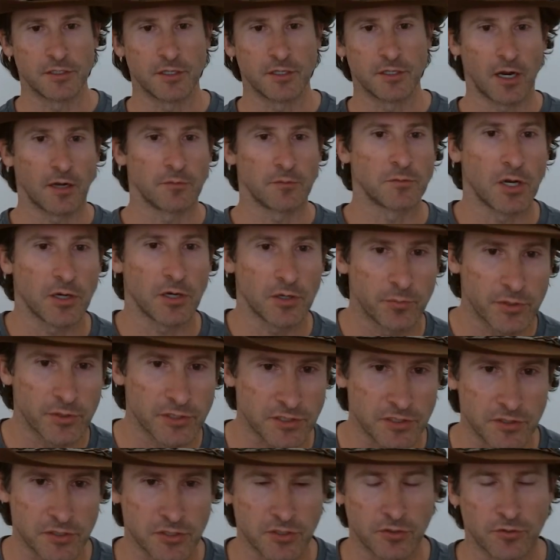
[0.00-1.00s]
I'm not a
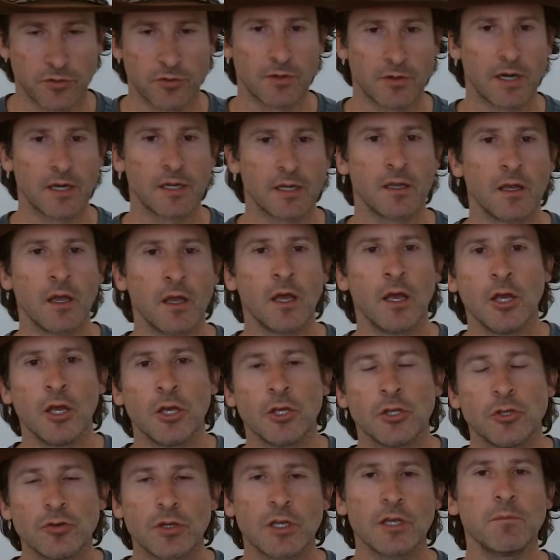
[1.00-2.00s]
business owner, right?
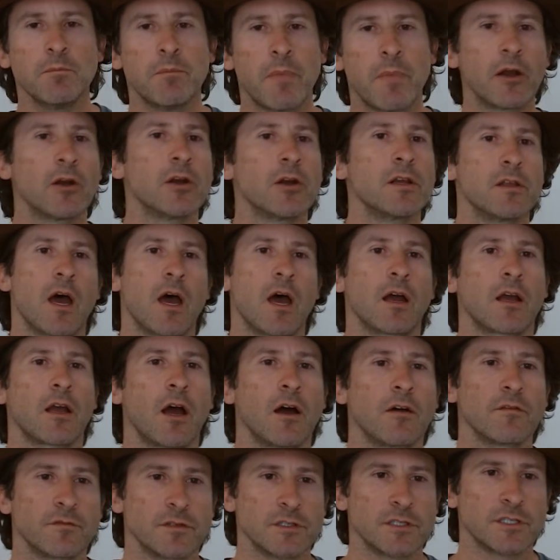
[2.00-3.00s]
You can marry that
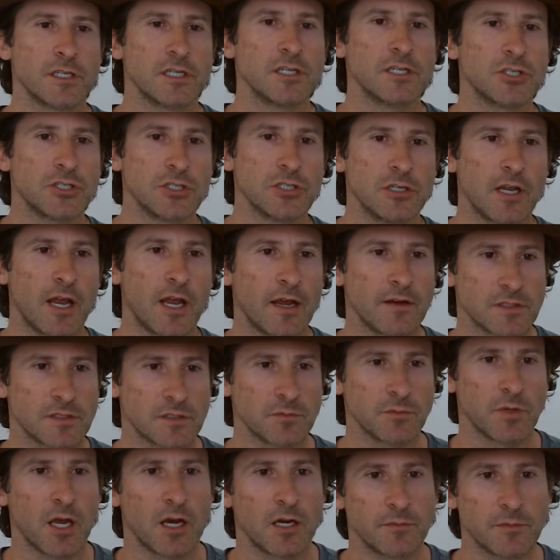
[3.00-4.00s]
conversation and have some
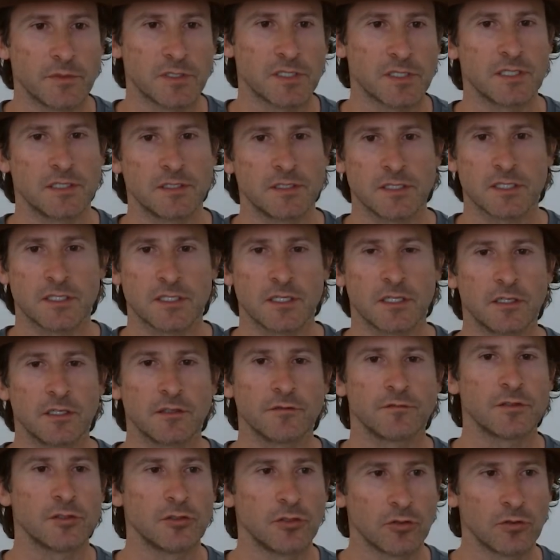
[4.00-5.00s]
common sense stuff,
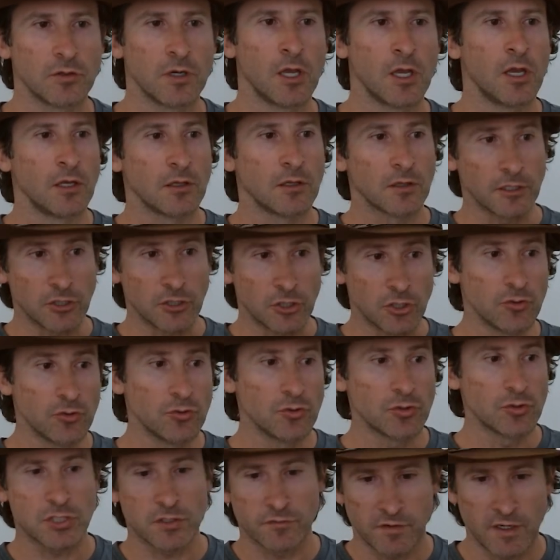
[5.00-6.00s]
like you,
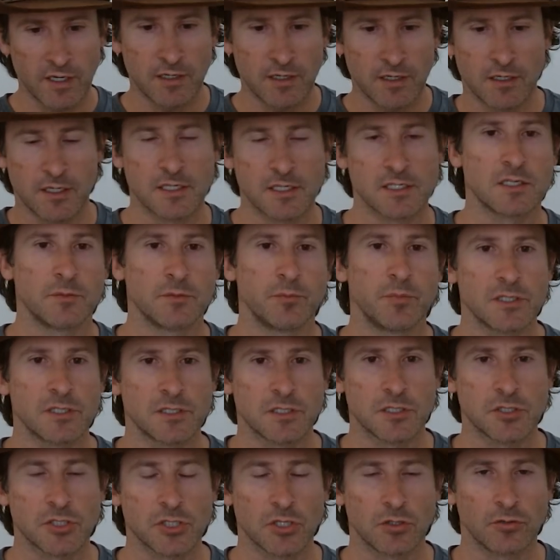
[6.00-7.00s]
Savannah, as a
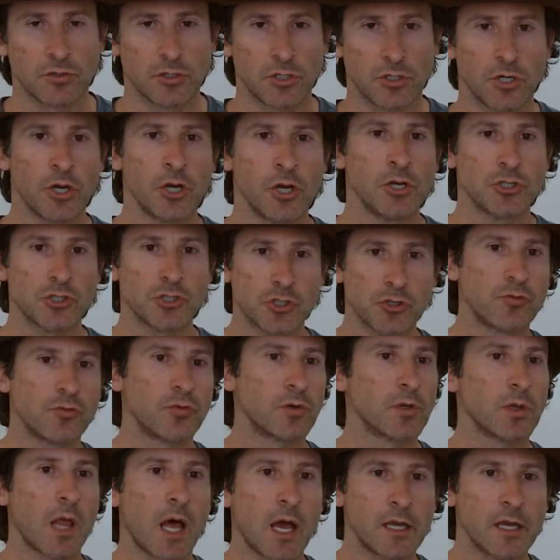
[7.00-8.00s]
business owner should
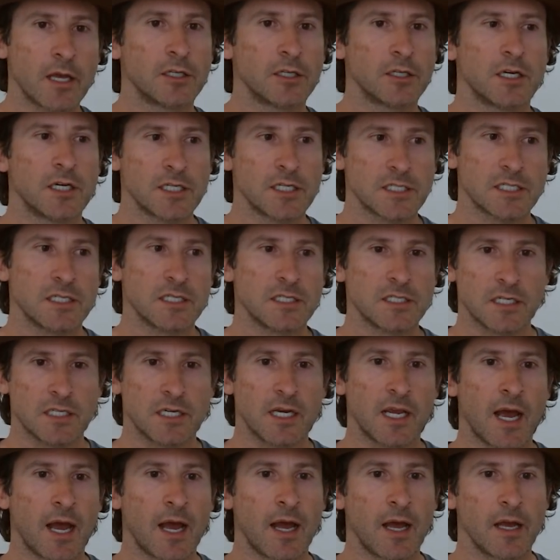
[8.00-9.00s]
rely on us as a
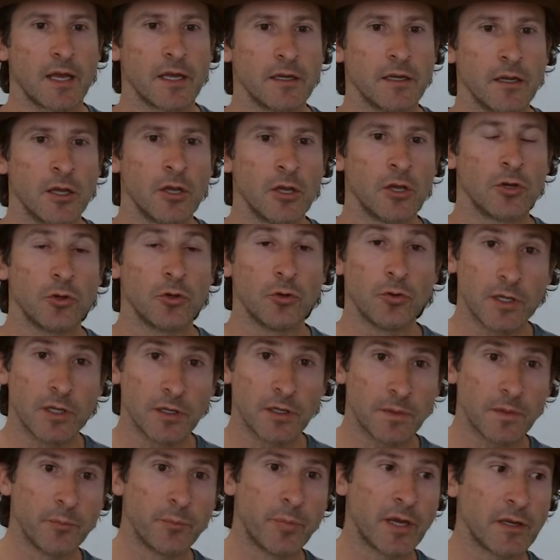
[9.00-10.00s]
guide who get
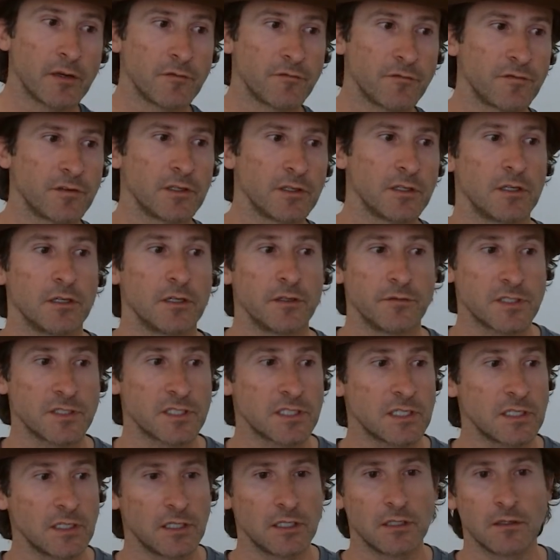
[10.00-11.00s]
the benefit of
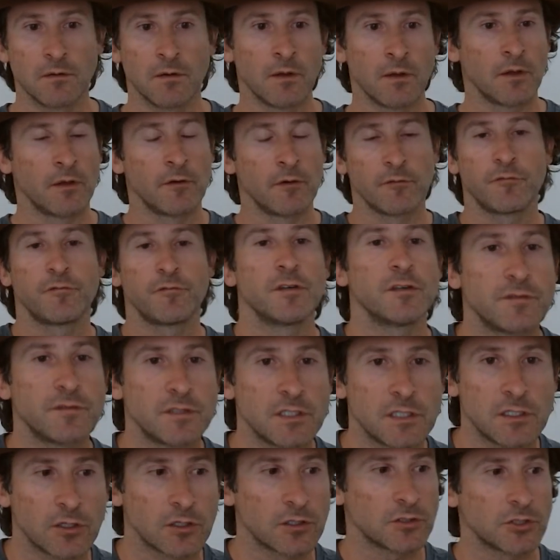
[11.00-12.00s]
seeing
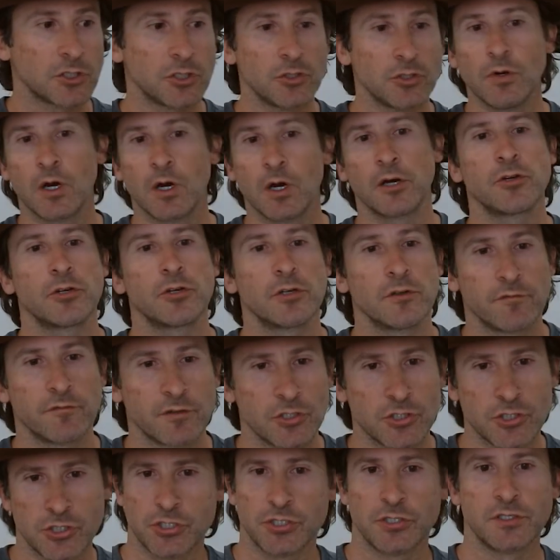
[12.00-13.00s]
50 or 200
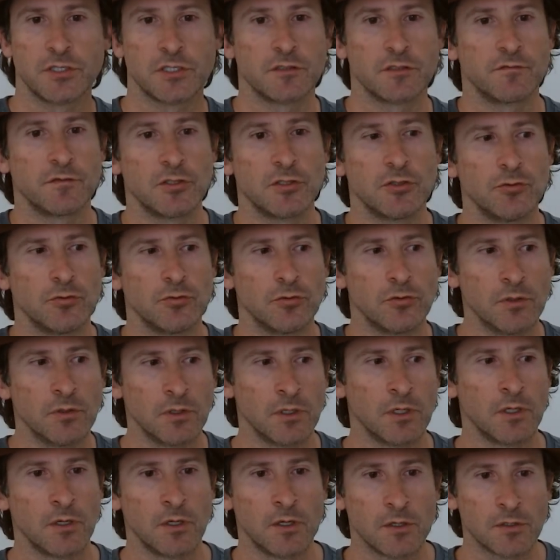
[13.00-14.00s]
versions of you.
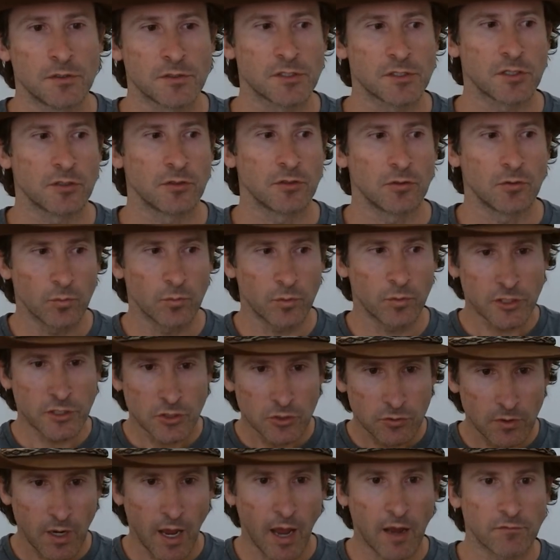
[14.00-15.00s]
So we
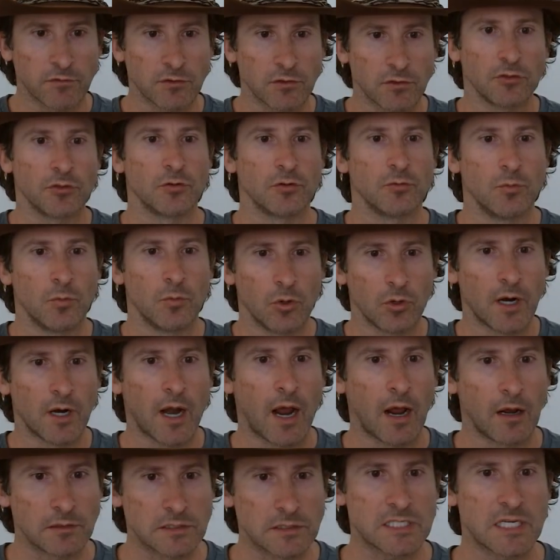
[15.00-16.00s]
do have a little more
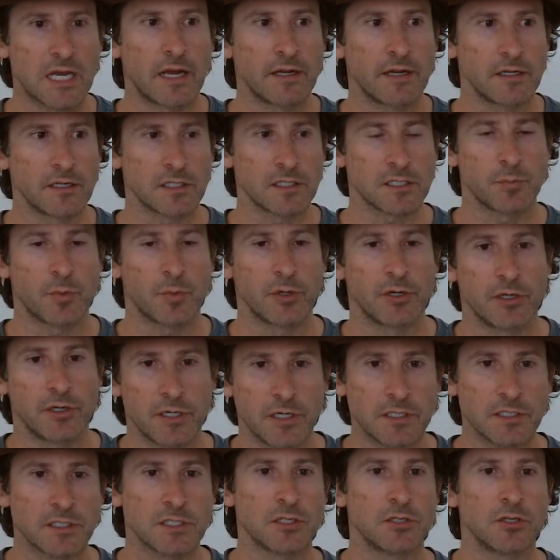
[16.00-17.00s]
outside
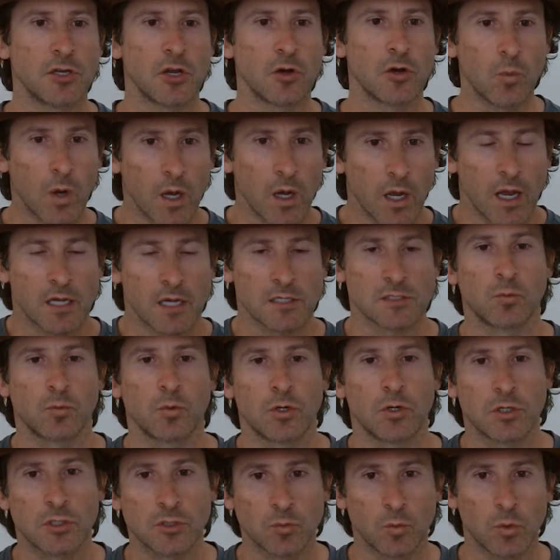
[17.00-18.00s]
experience and know what has
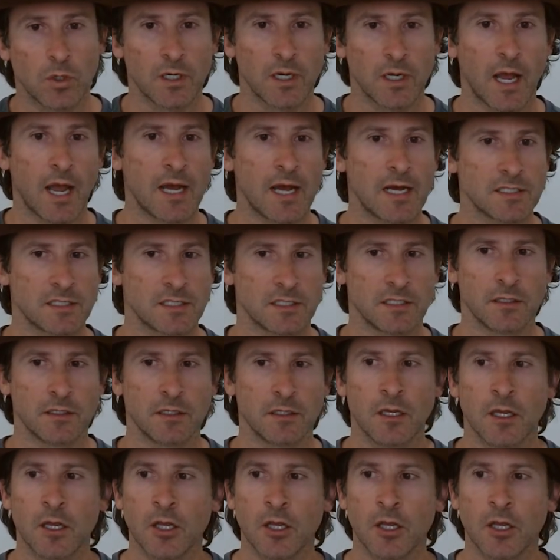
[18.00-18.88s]
worked, what hasn't.